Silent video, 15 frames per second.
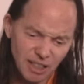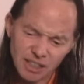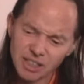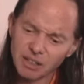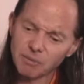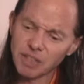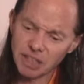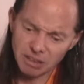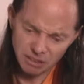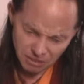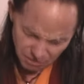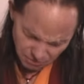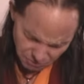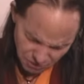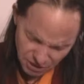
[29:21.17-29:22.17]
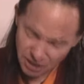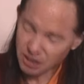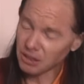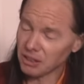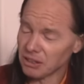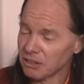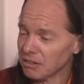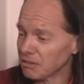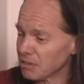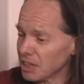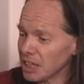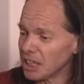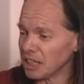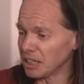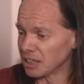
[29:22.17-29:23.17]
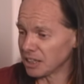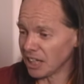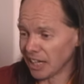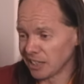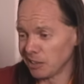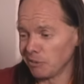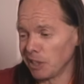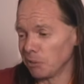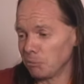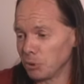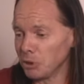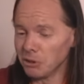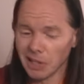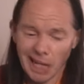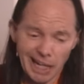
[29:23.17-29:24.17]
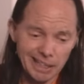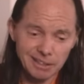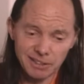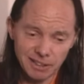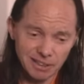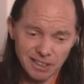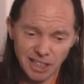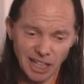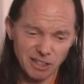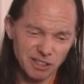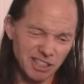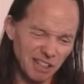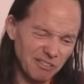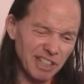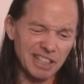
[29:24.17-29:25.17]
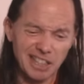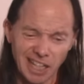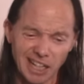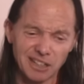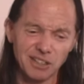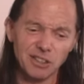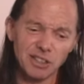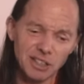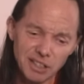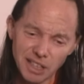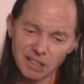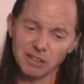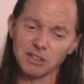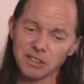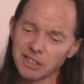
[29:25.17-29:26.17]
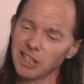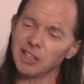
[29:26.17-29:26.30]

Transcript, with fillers: something physical thing and like some kind of blue light inside of stuff like that you can get you can